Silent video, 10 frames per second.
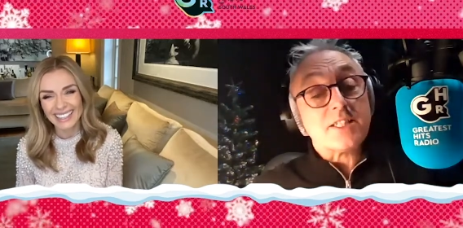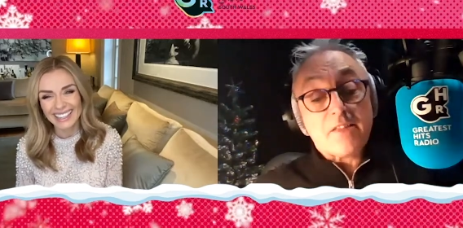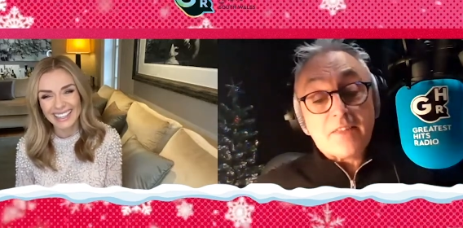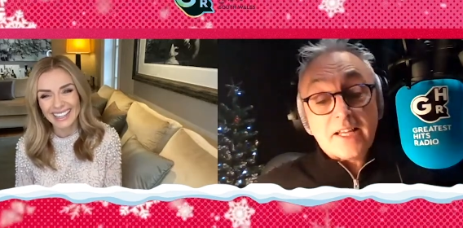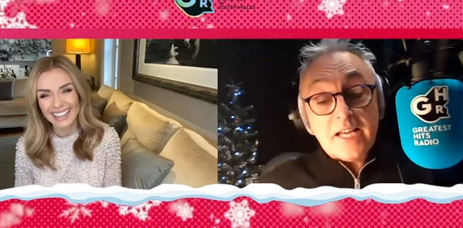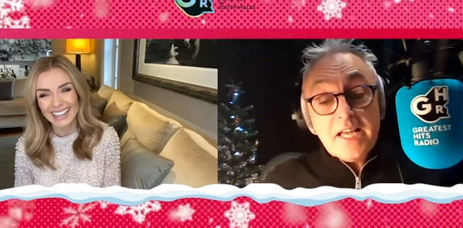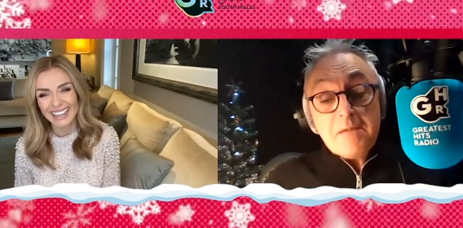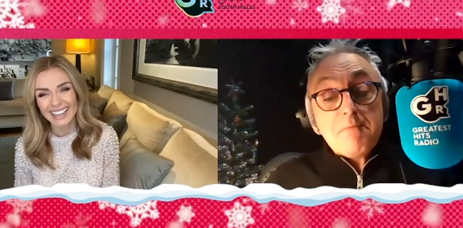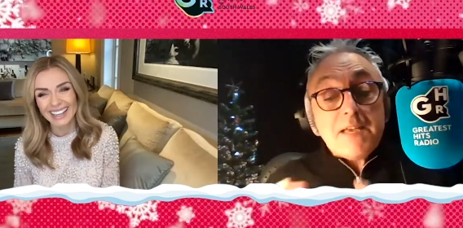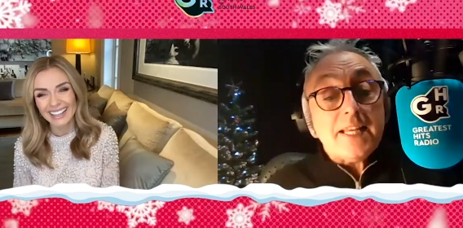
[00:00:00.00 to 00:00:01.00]
Speaker 1: to get that
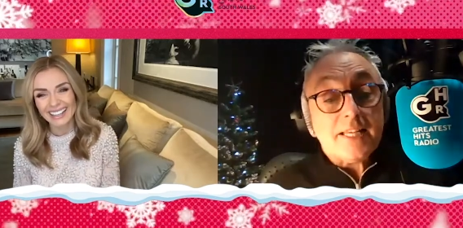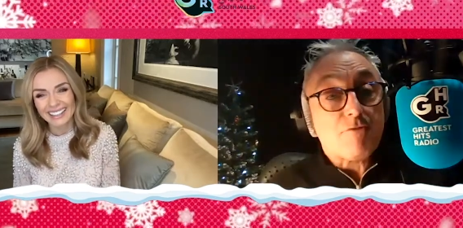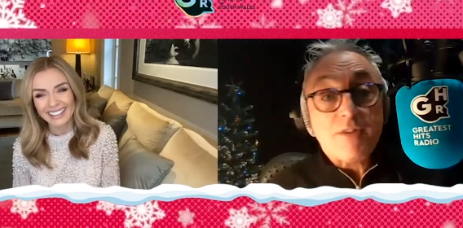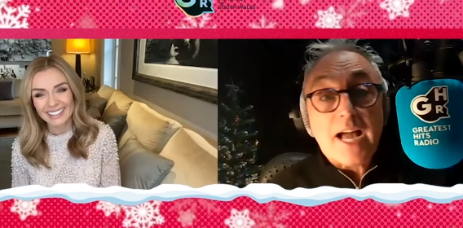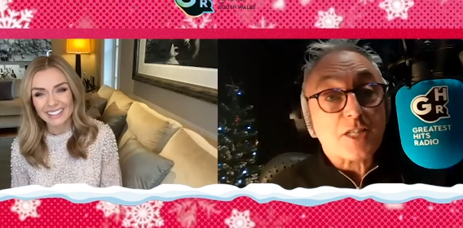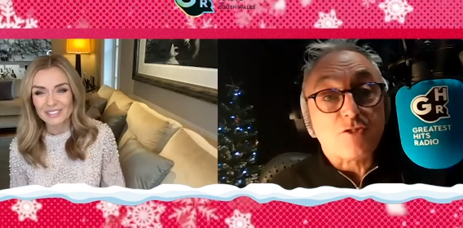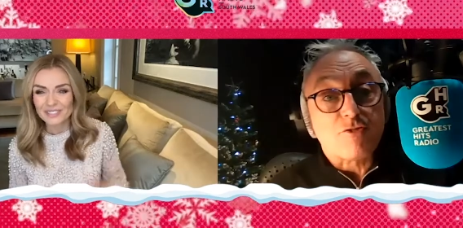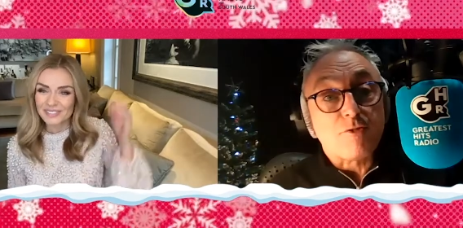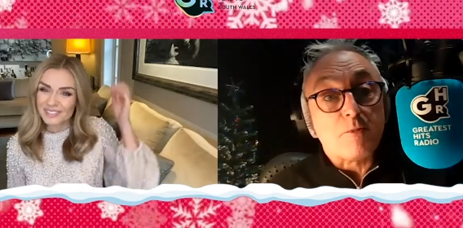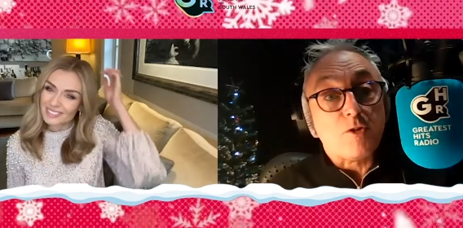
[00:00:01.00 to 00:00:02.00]
immediate
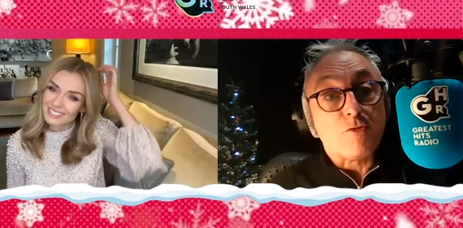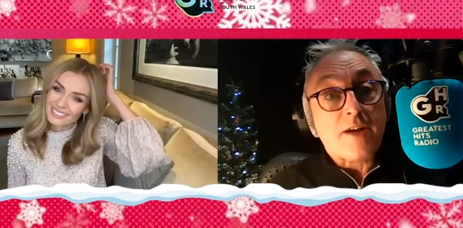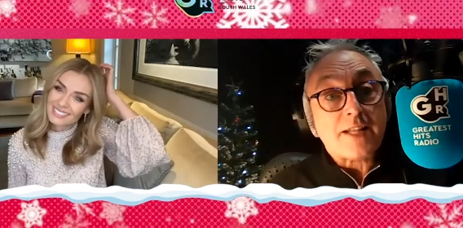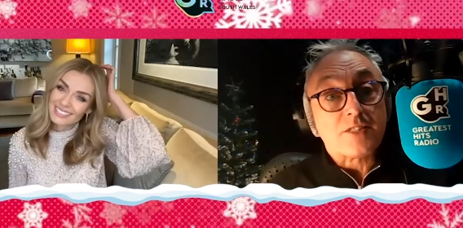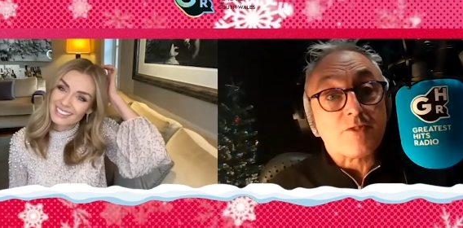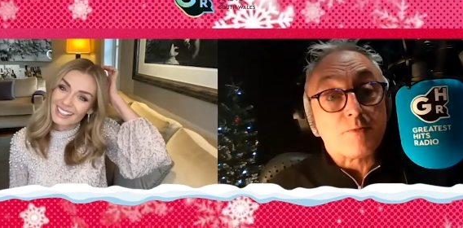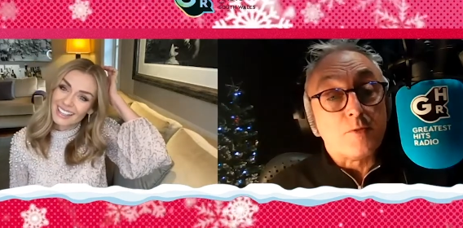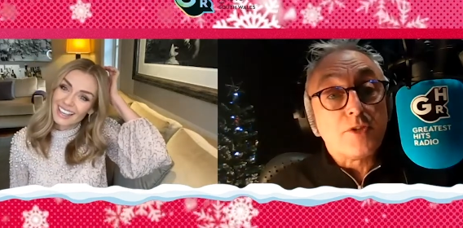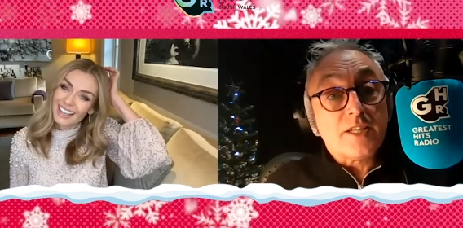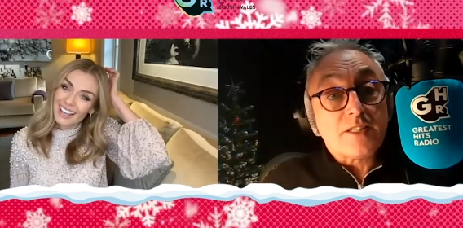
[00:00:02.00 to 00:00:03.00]
reaction from your fans and
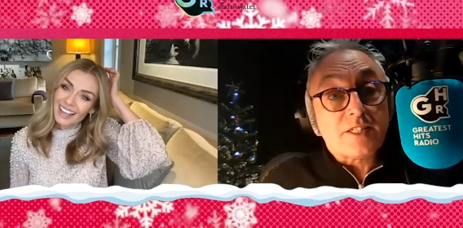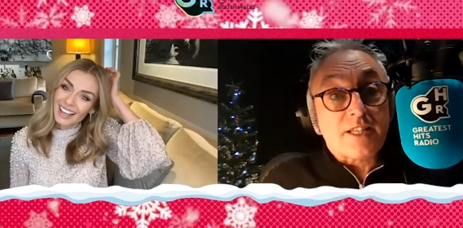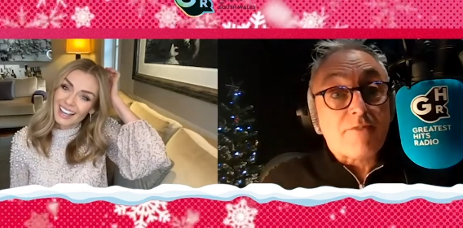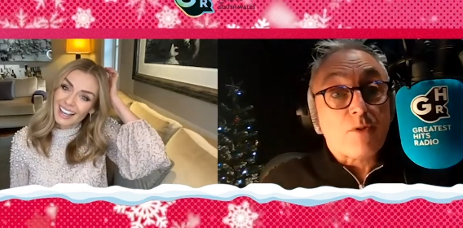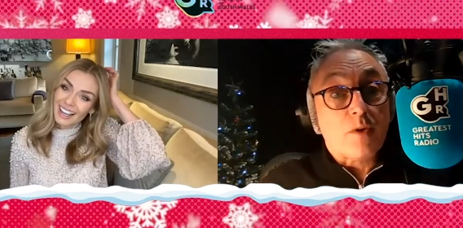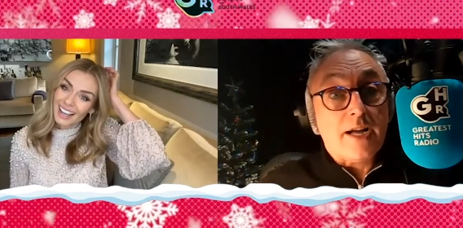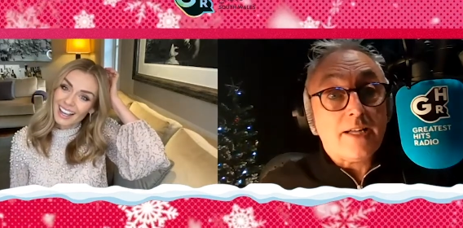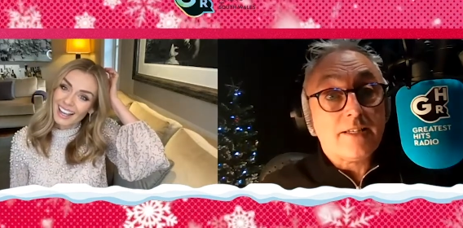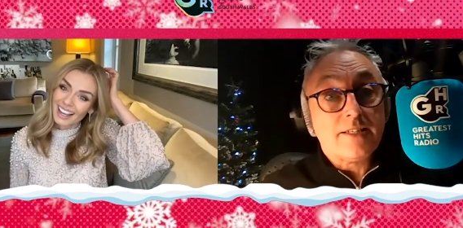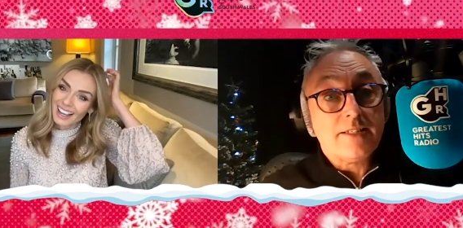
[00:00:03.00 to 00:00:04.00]
from audiences everywhere
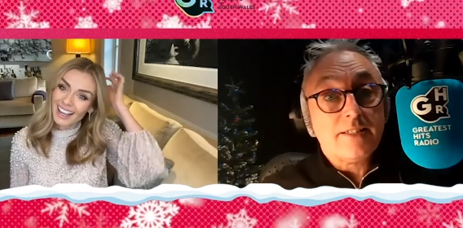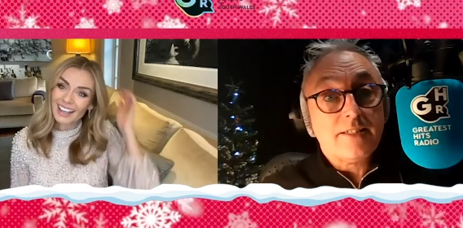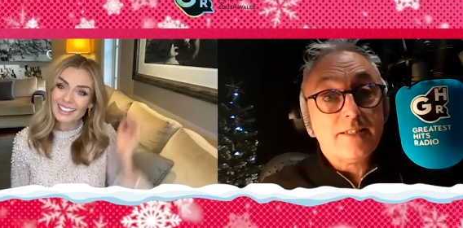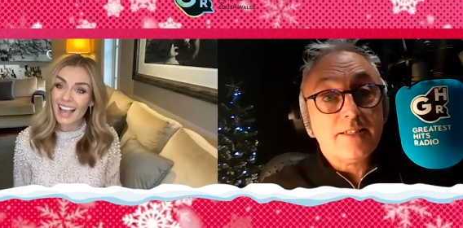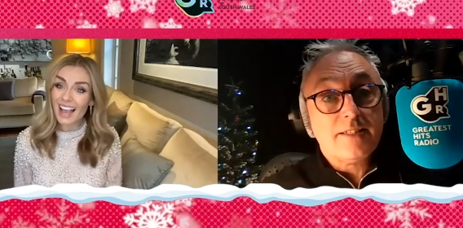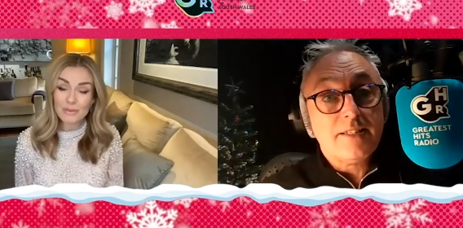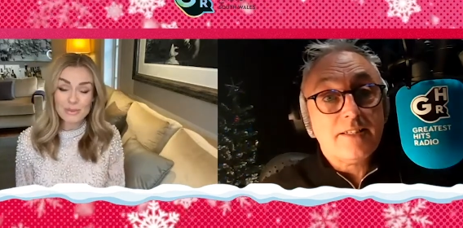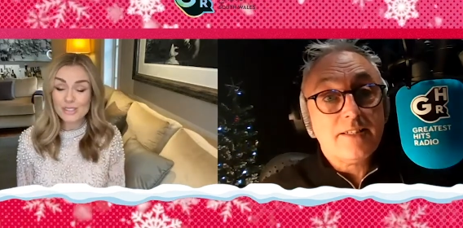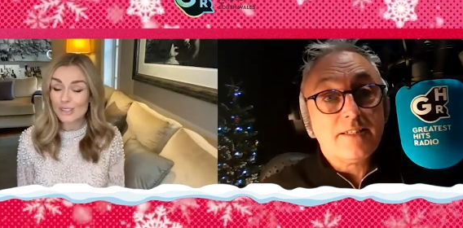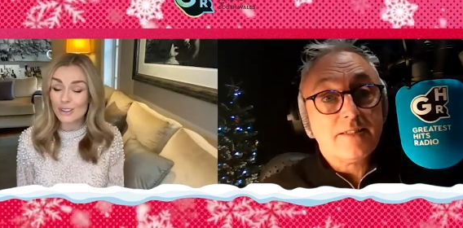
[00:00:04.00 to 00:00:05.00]
Speaker 2: yeah, I
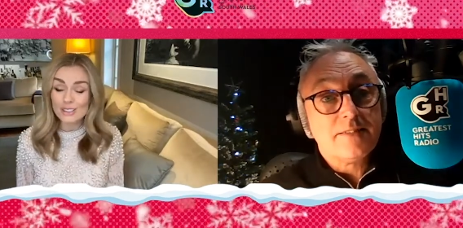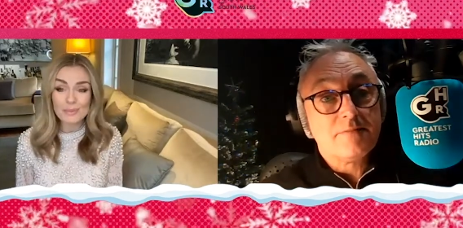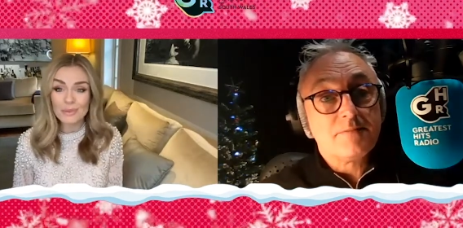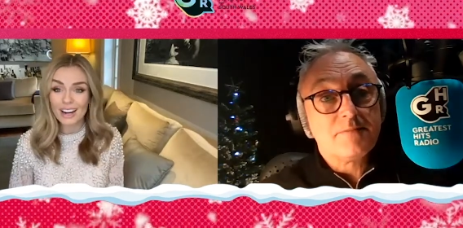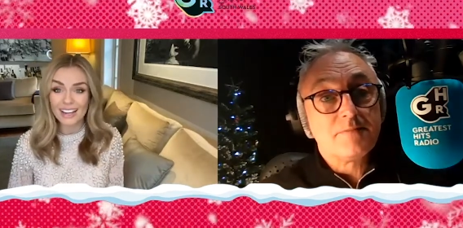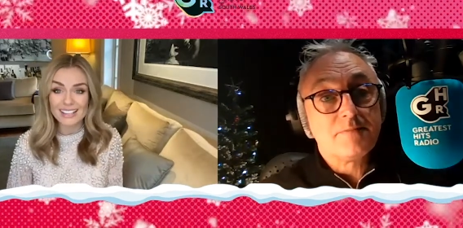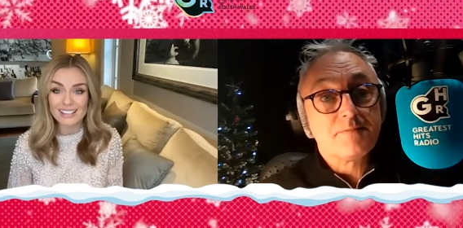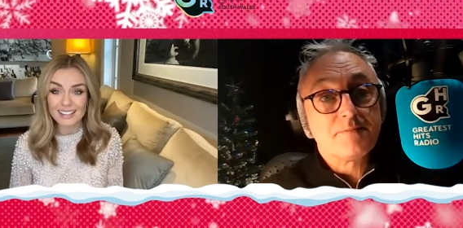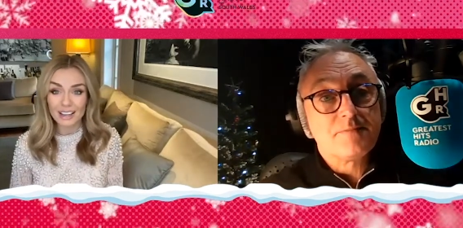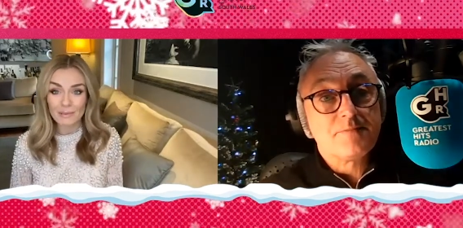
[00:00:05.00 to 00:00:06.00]
was so
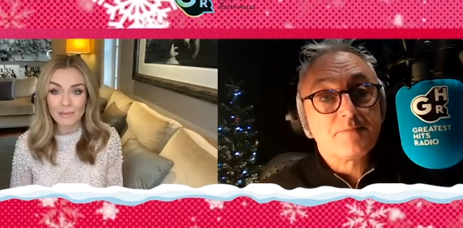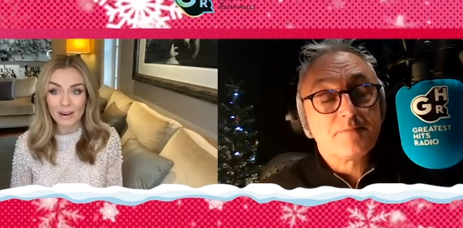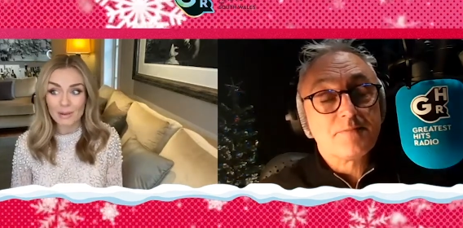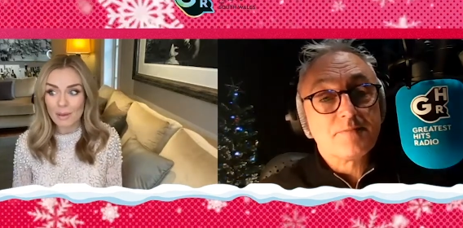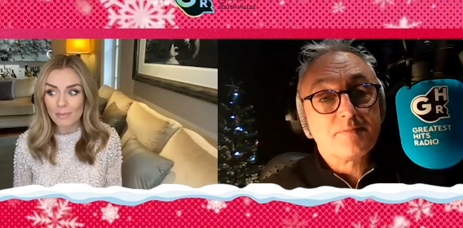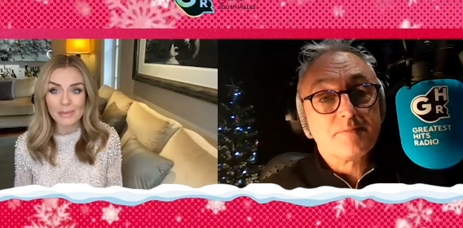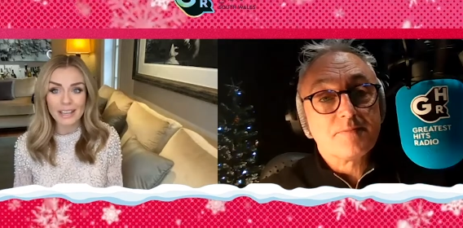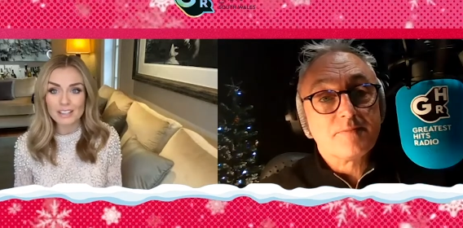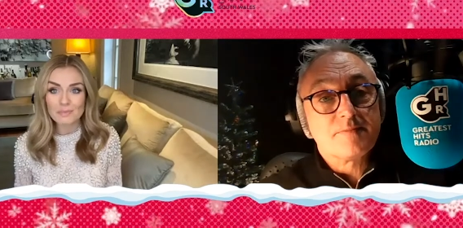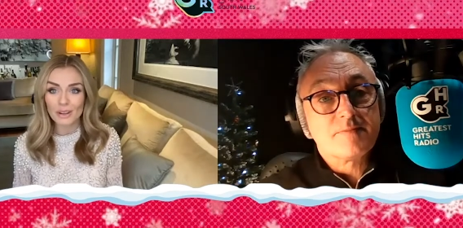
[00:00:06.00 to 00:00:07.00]
surprised. Um, I remember my
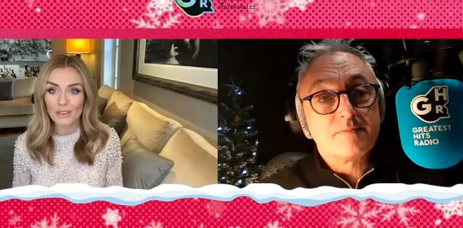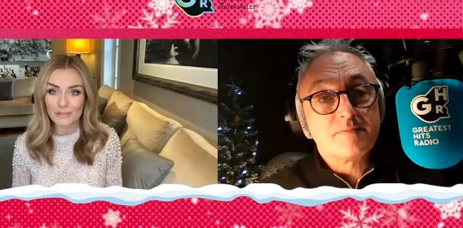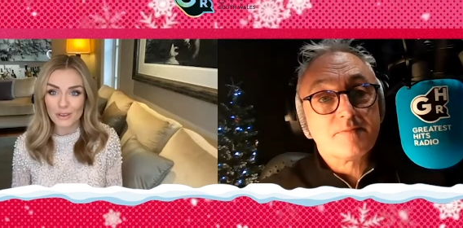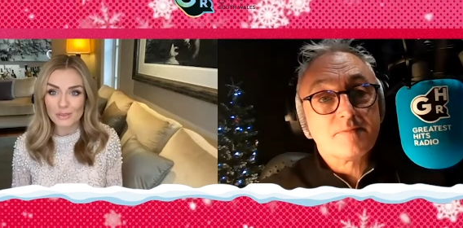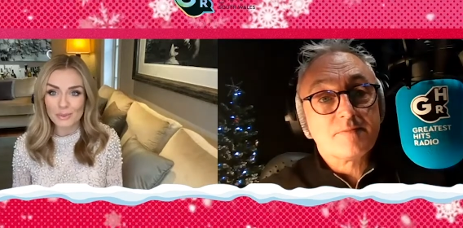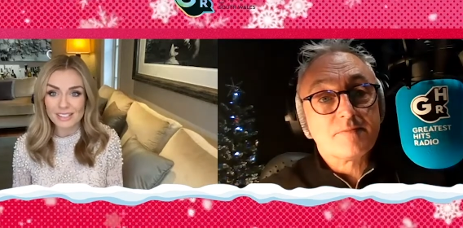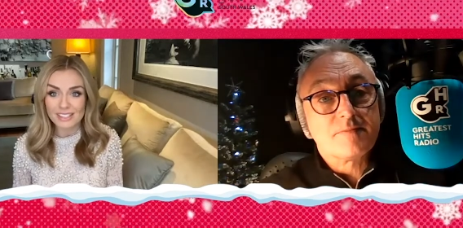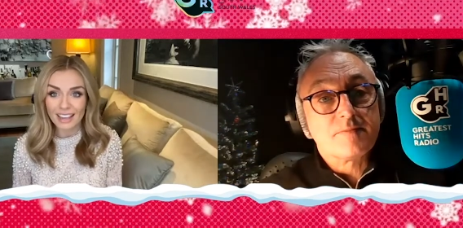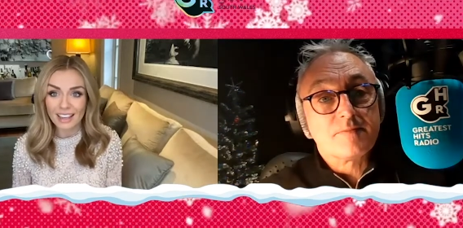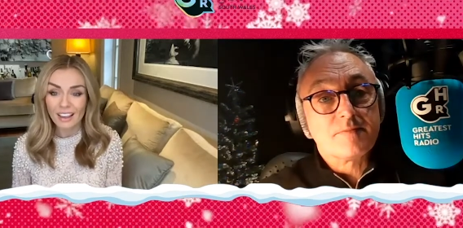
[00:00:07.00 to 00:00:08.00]
husband on the first one
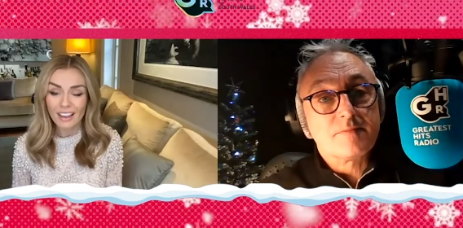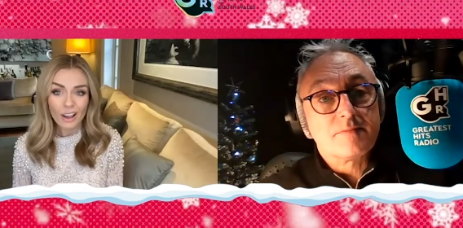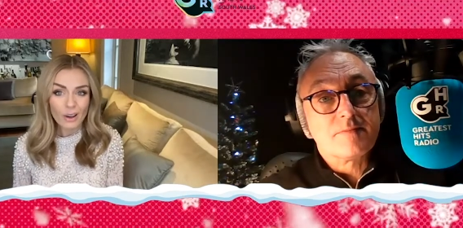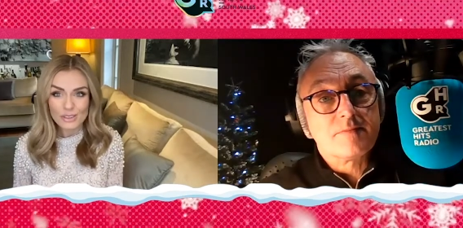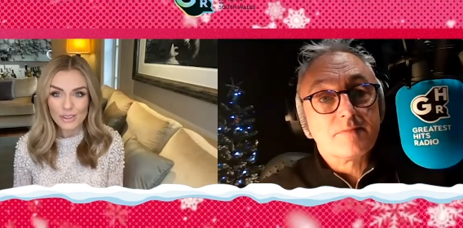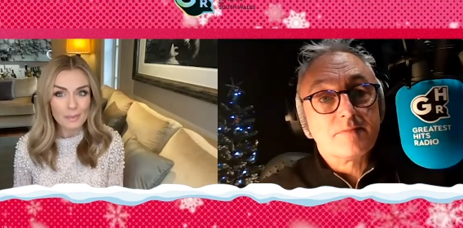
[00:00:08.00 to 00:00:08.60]
saying, "I was only